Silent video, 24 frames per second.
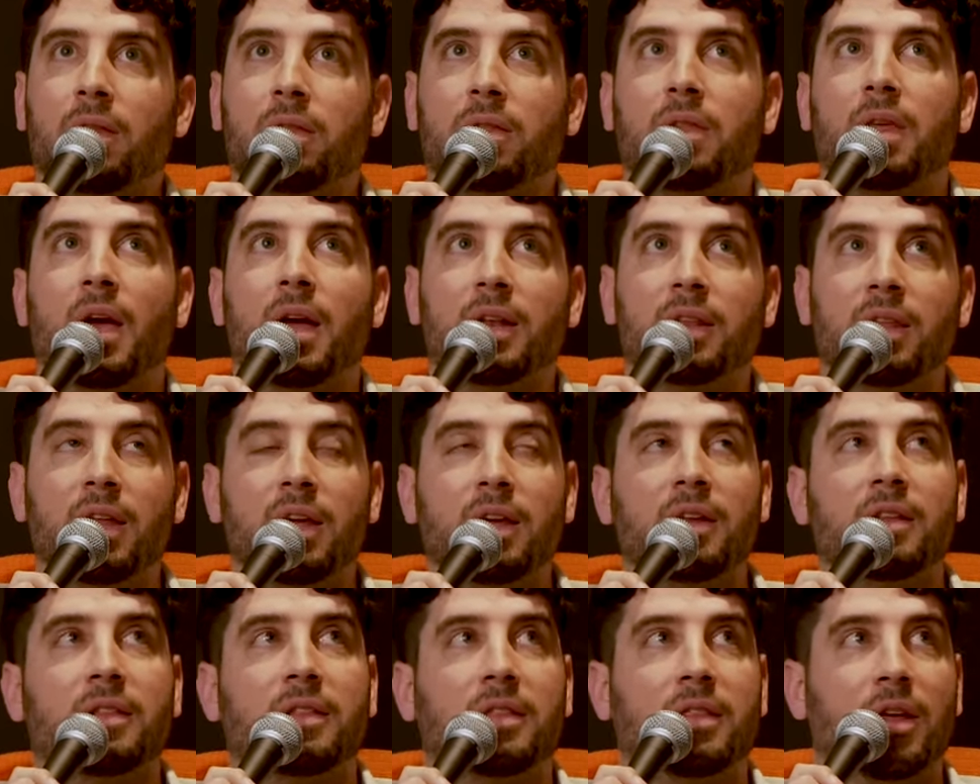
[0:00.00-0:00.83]
then
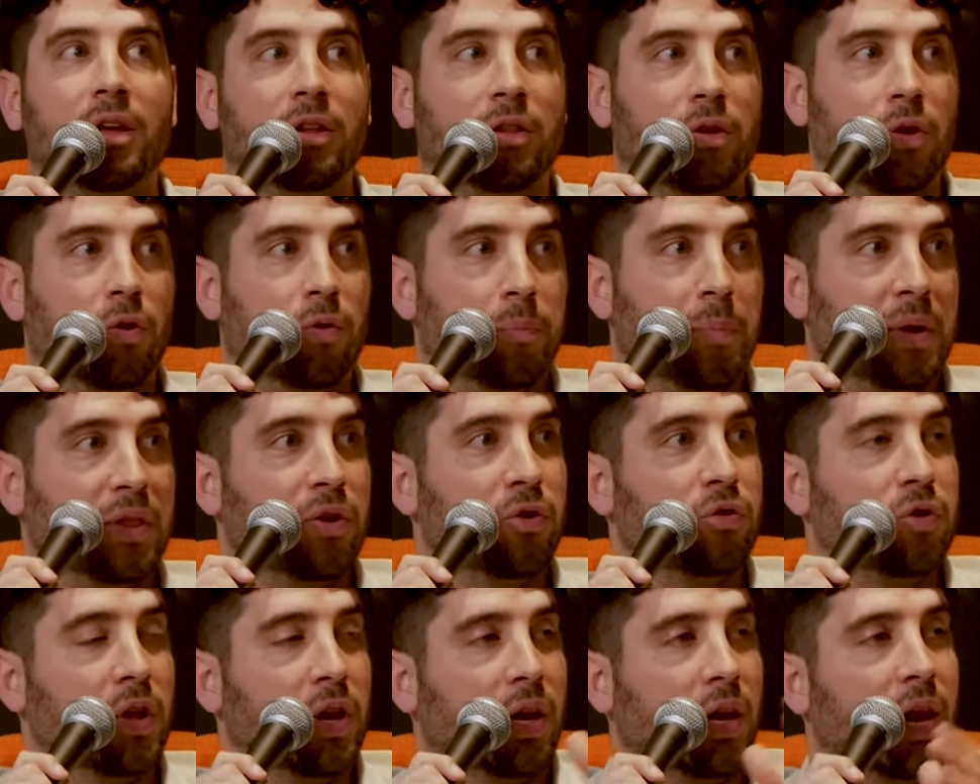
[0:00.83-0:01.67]
but
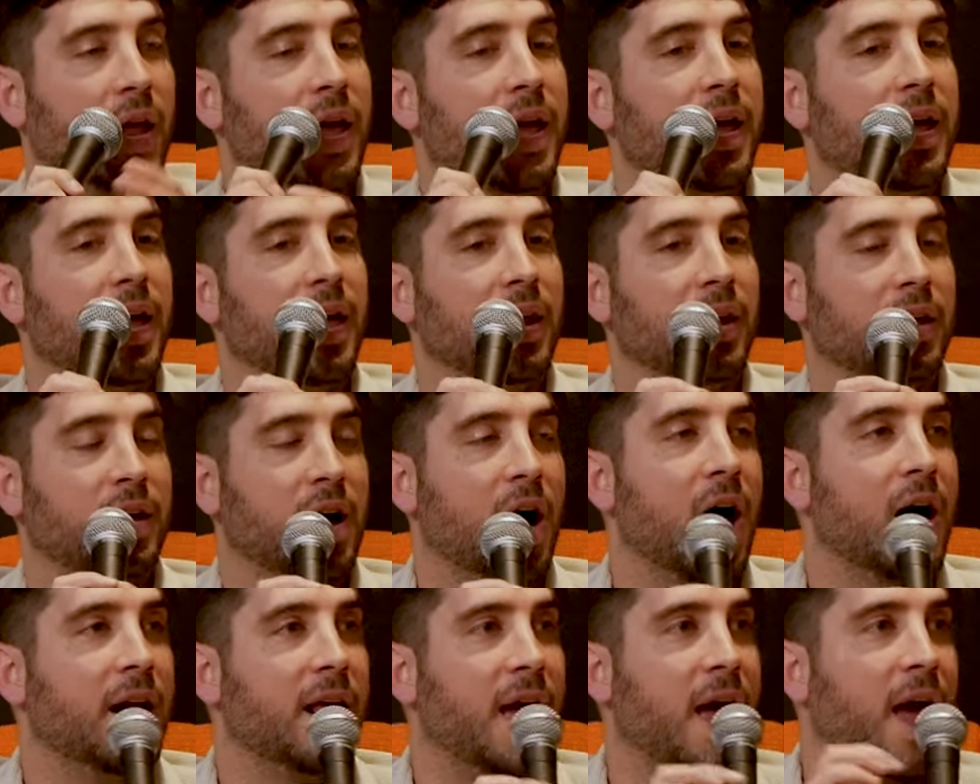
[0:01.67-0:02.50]
there's a leg in
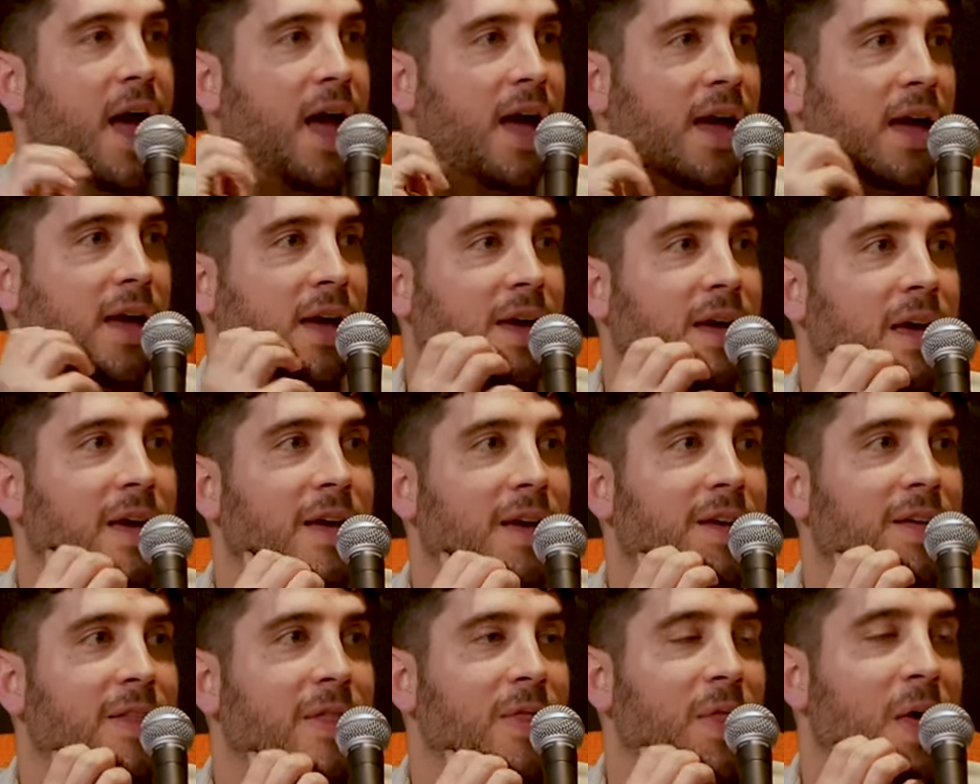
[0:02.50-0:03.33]
Cudahy
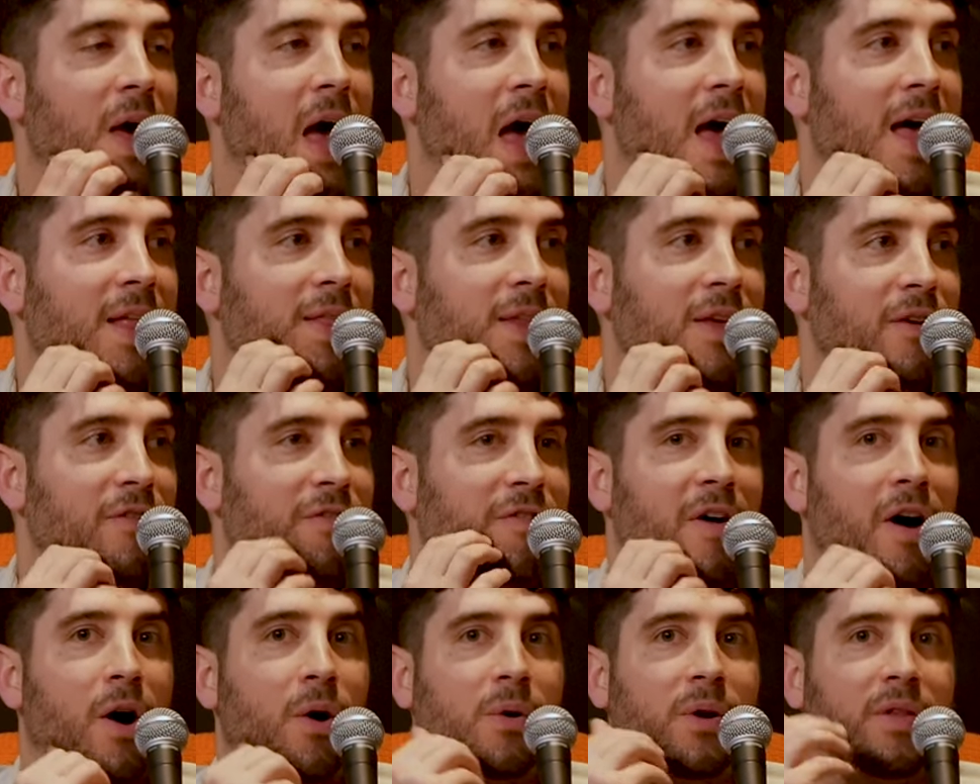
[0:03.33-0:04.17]
that they
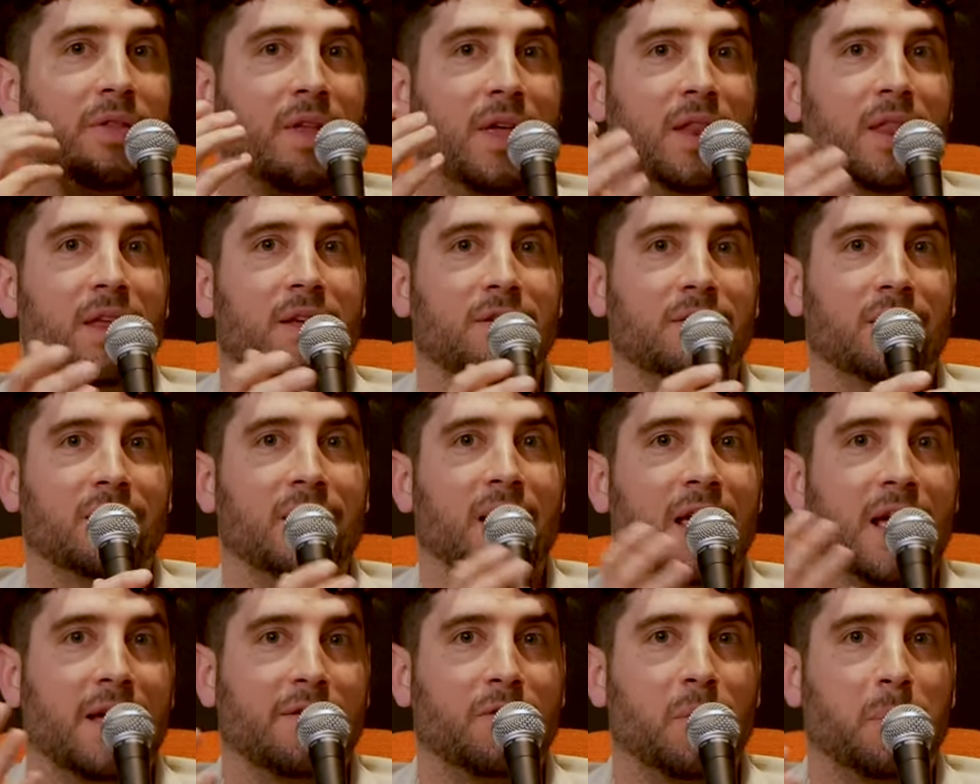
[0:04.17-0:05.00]
found, and then they said
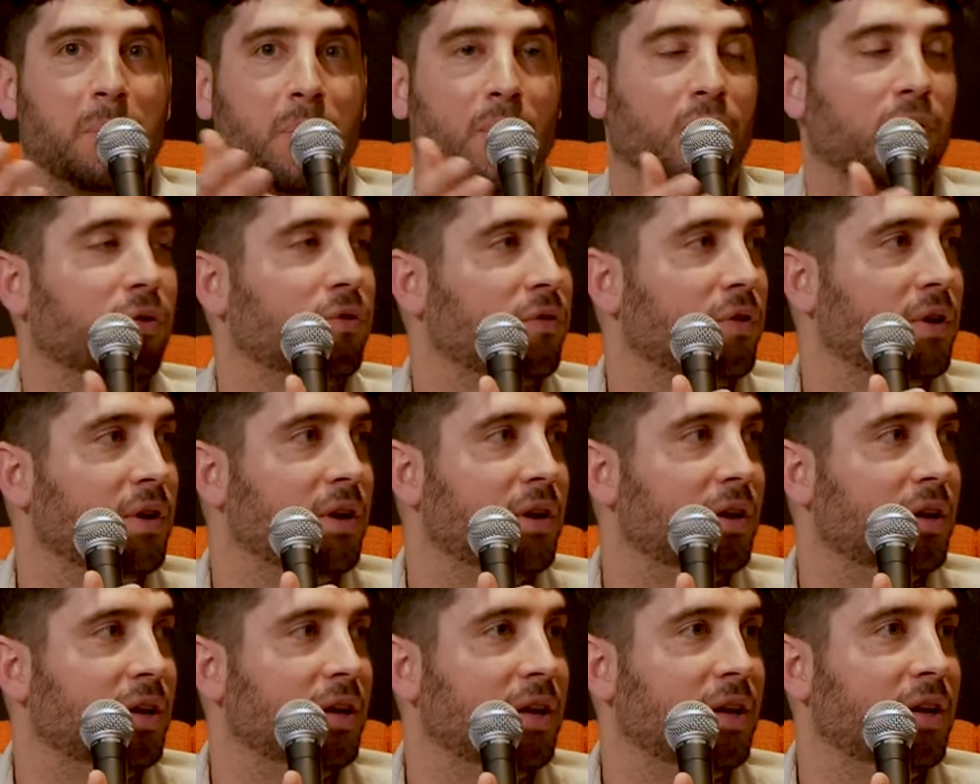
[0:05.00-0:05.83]
they have a
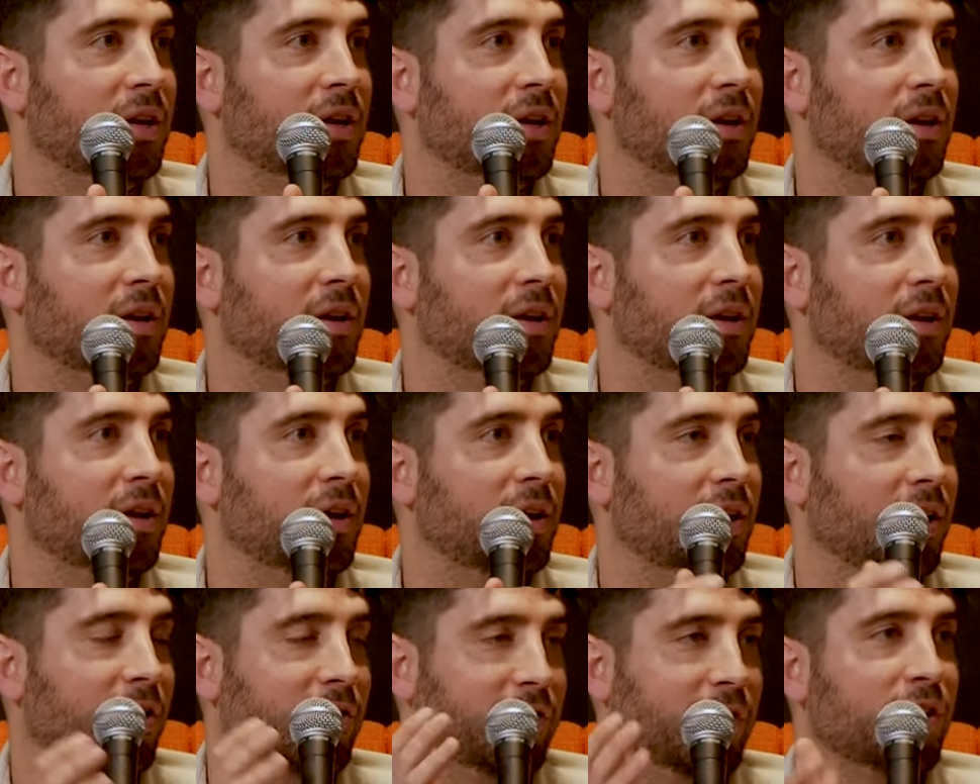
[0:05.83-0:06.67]
person
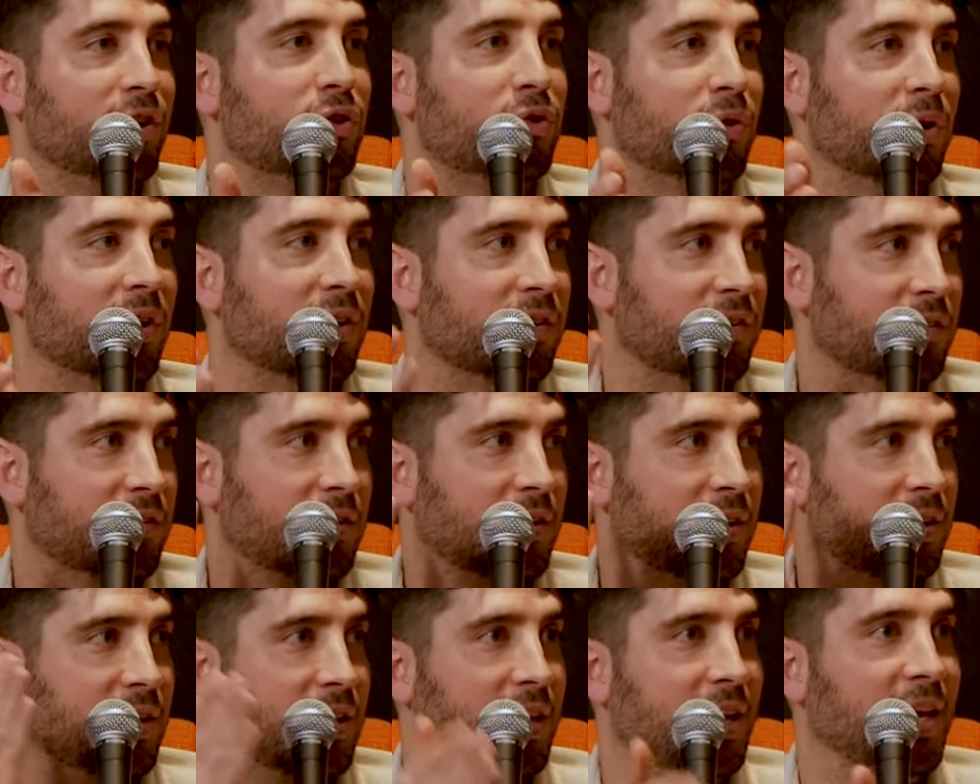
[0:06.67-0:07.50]
of interest
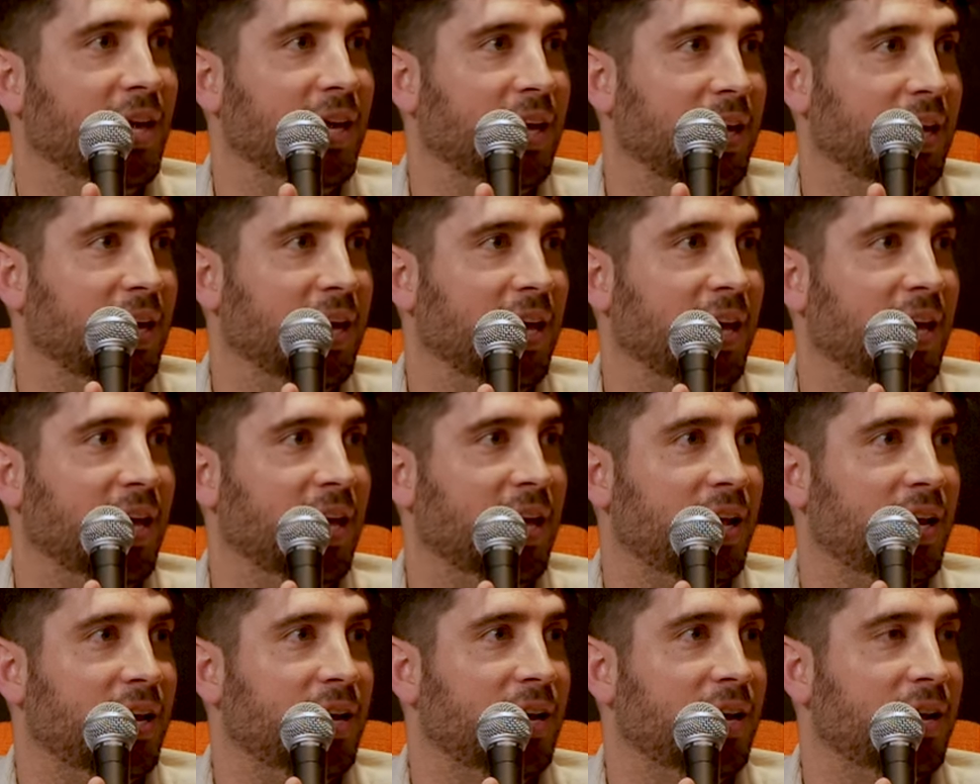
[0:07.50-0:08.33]

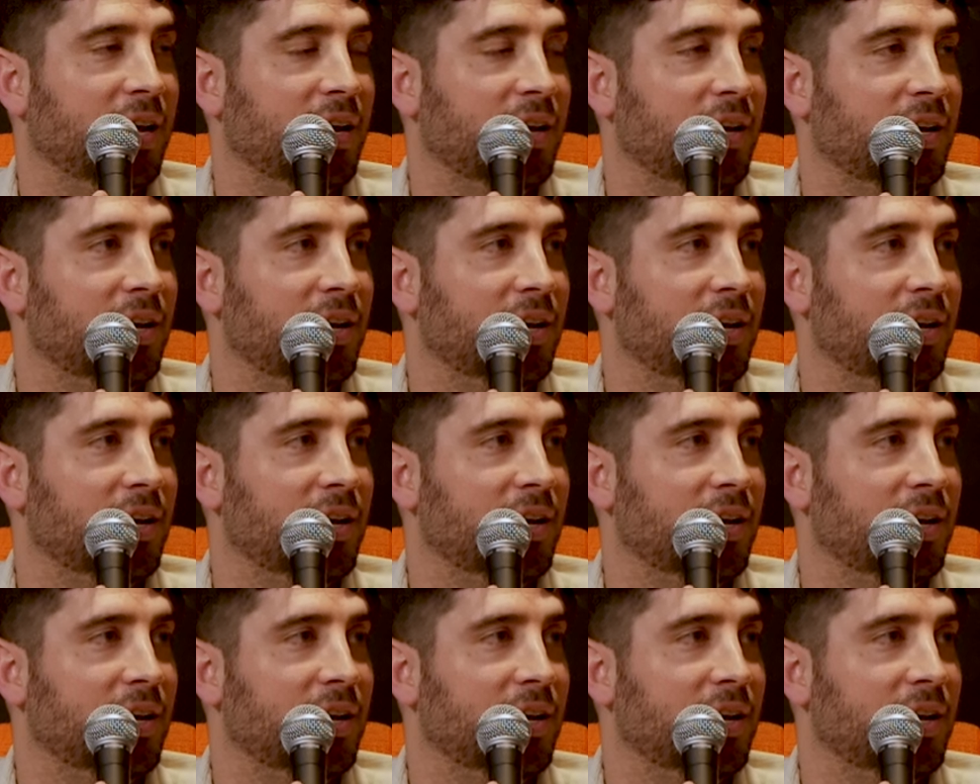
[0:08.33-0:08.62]
in...